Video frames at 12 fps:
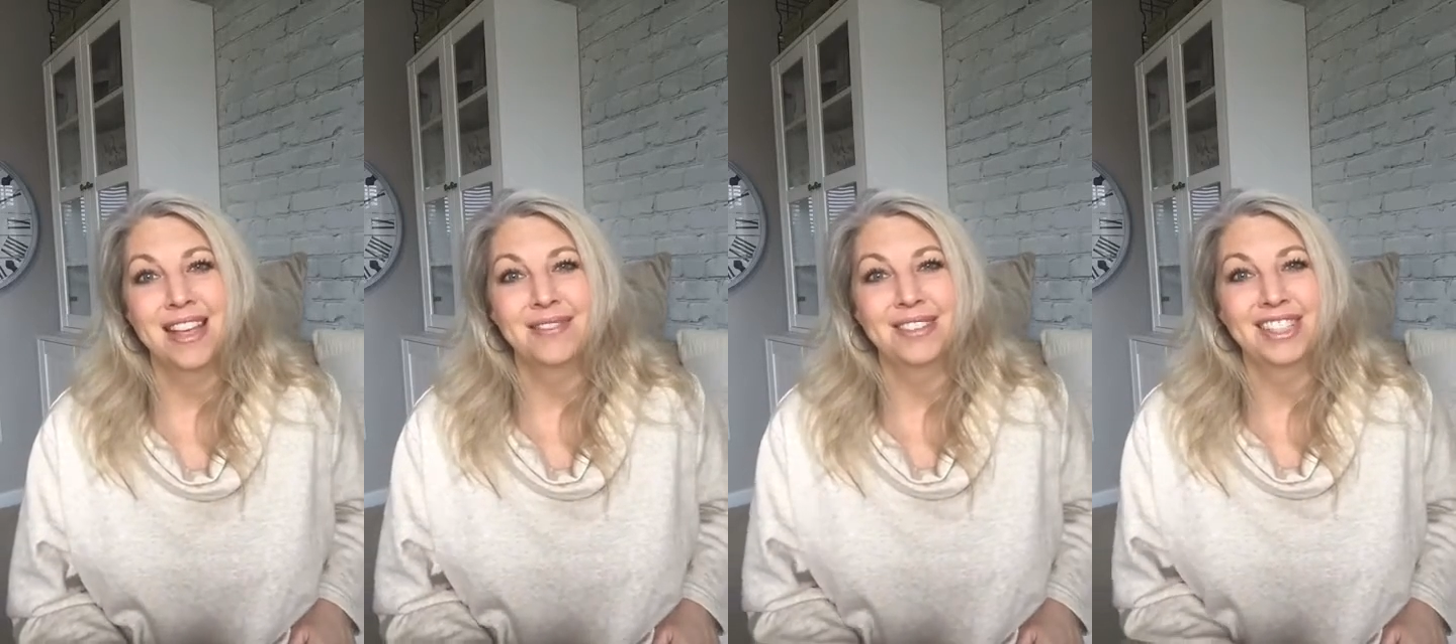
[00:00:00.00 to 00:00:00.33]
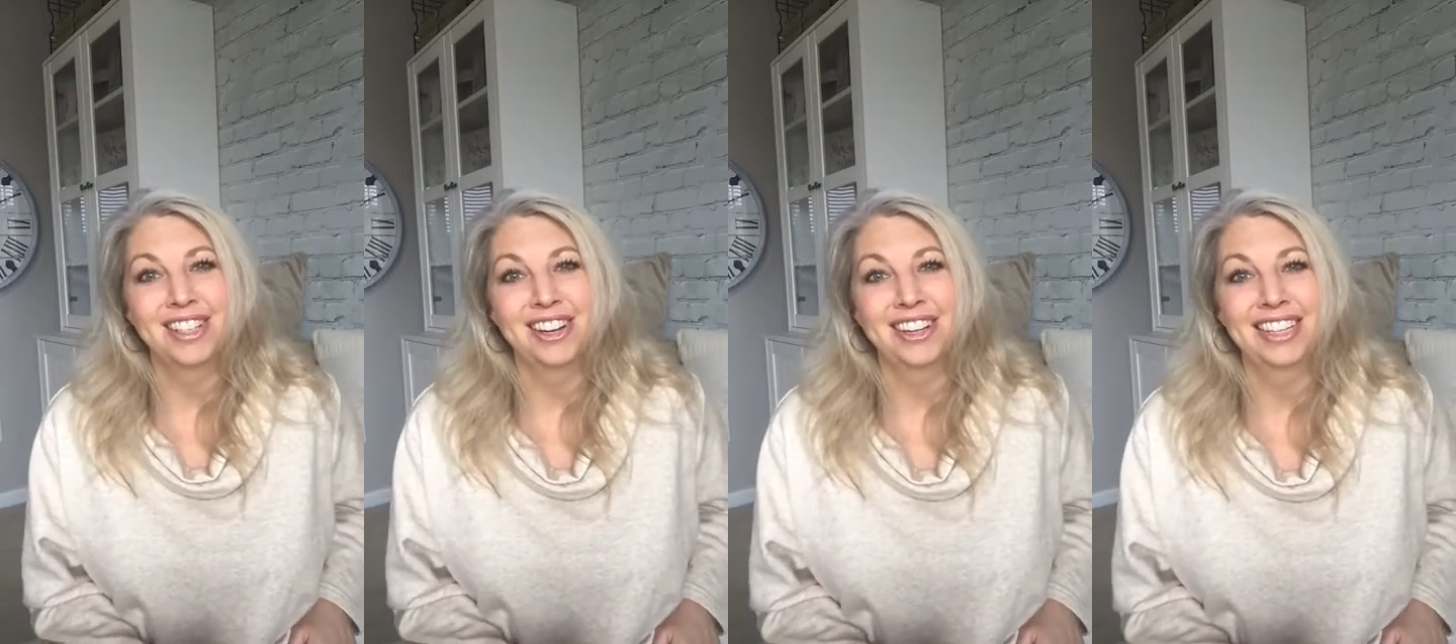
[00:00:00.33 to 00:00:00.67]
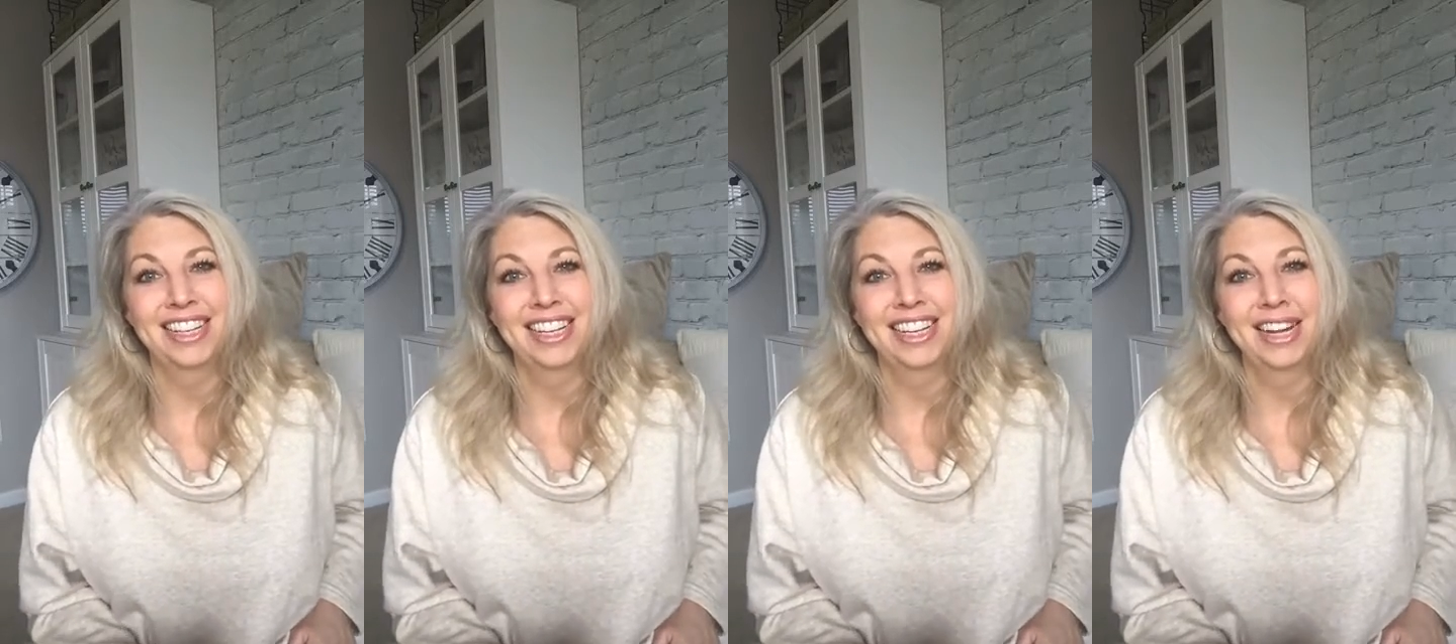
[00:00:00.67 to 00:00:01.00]
would start
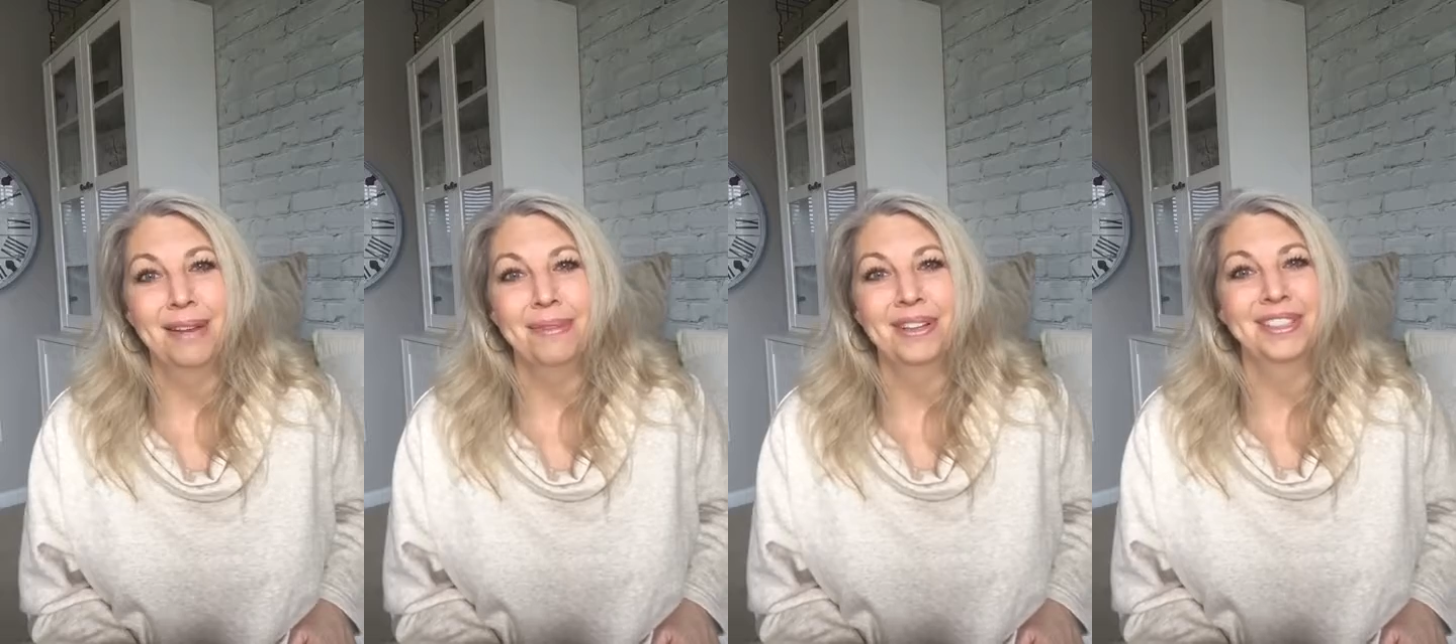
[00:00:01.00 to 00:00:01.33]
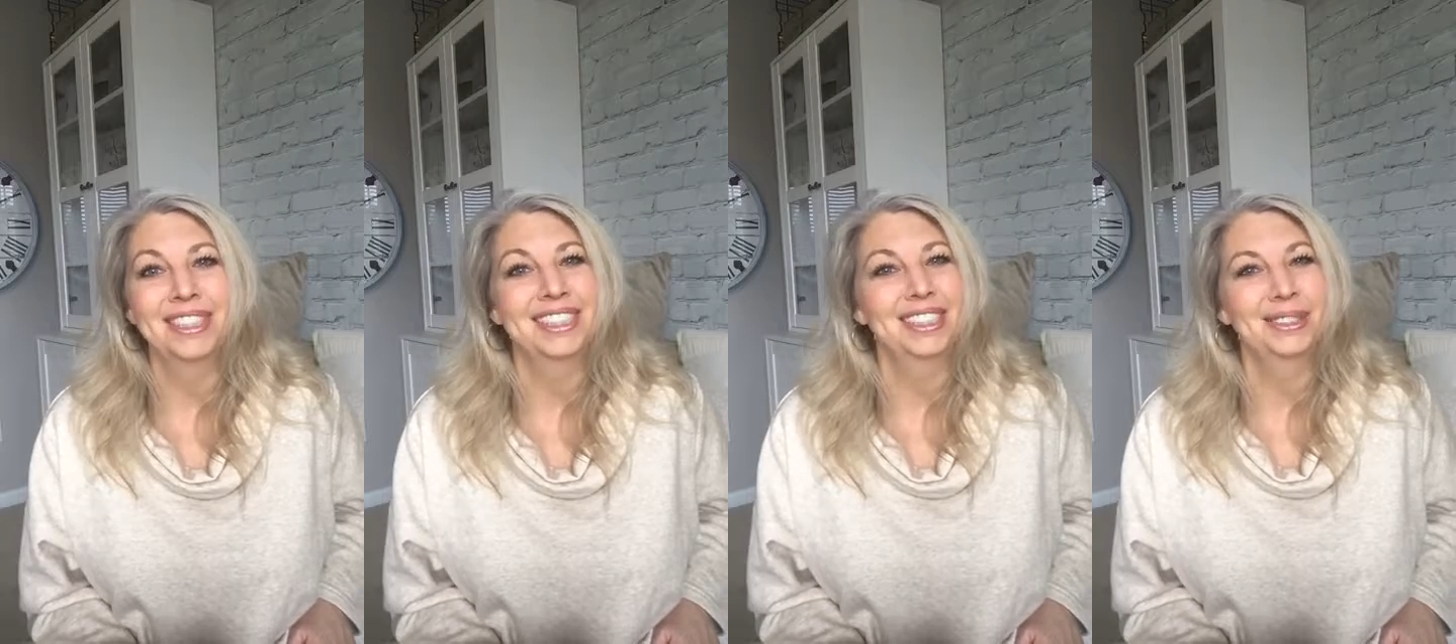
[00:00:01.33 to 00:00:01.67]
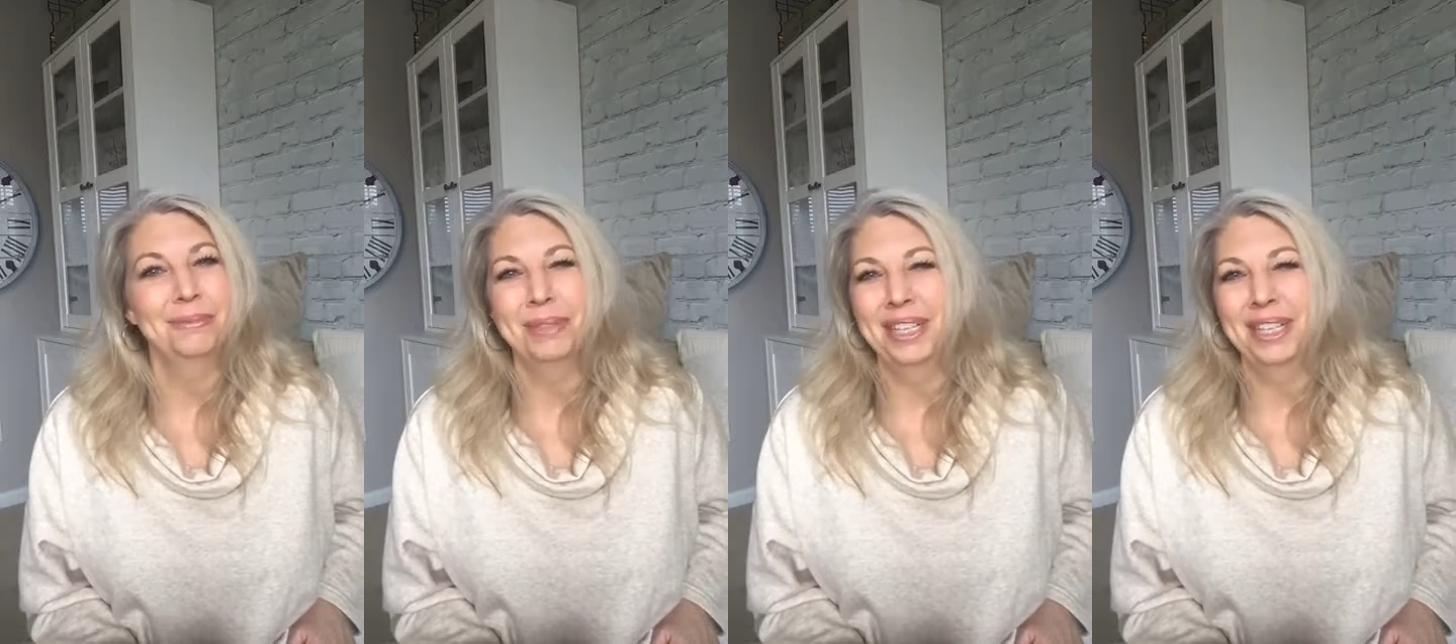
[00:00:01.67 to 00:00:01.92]
cleaning it up, and I was like, it's so